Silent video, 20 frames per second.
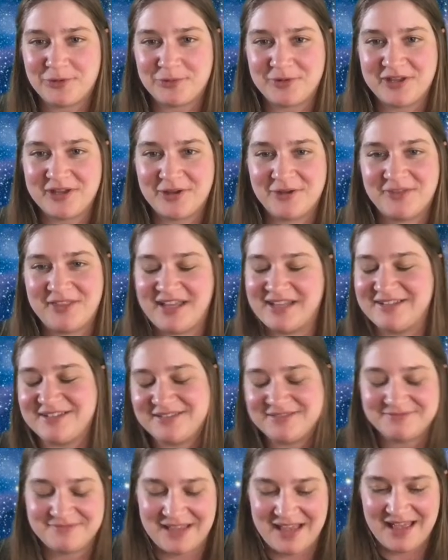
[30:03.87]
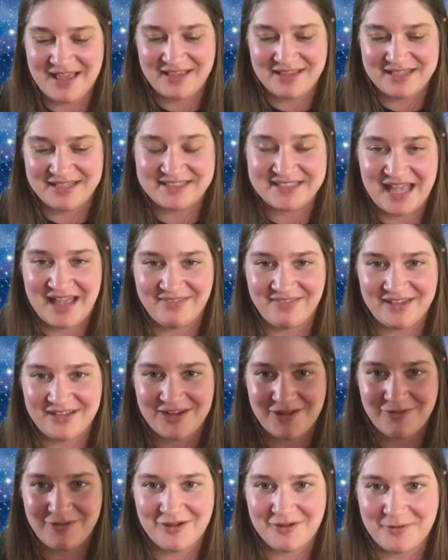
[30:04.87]
Rico that is sadly
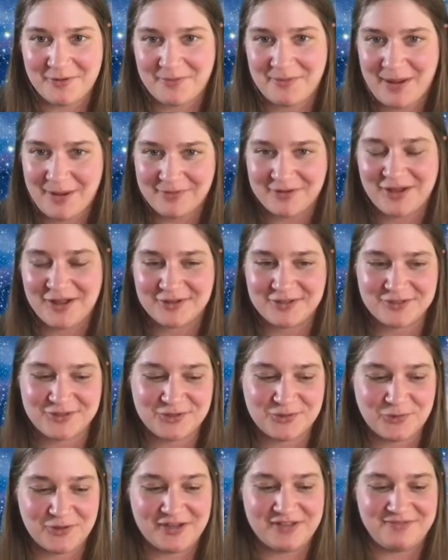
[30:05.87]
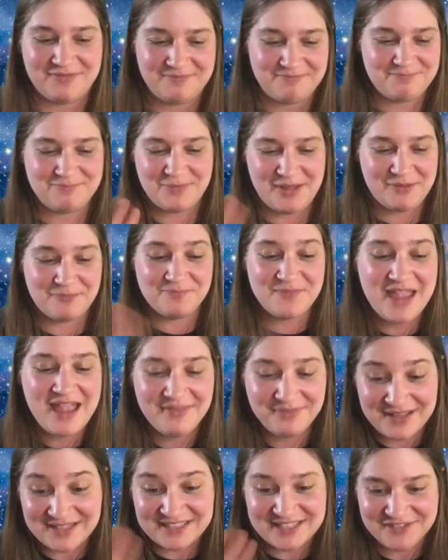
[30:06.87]
no longer around. It got destroyed, but
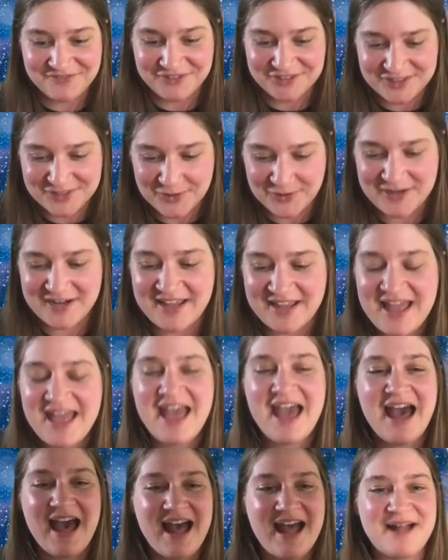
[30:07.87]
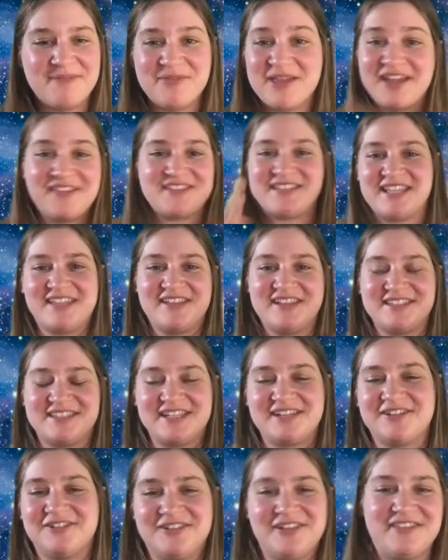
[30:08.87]
that's a different story. They get this alien
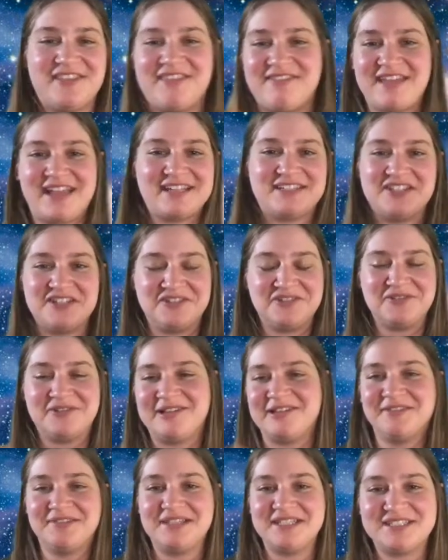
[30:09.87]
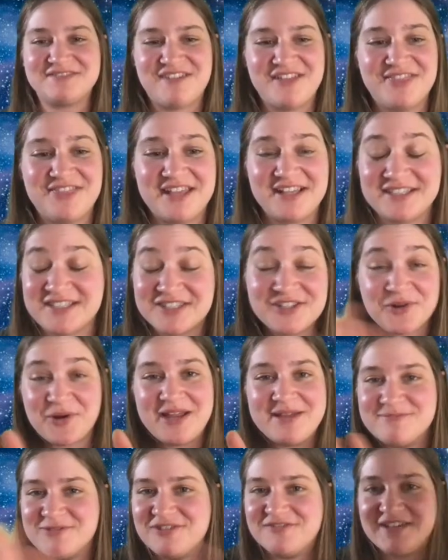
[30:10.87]
signal, and then they get to do all of these fun things. It's a
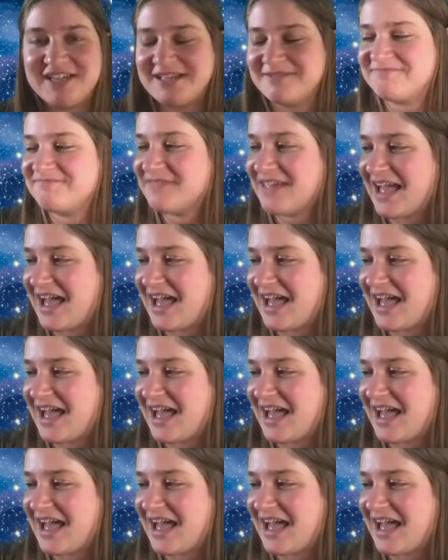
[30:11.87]
great movie.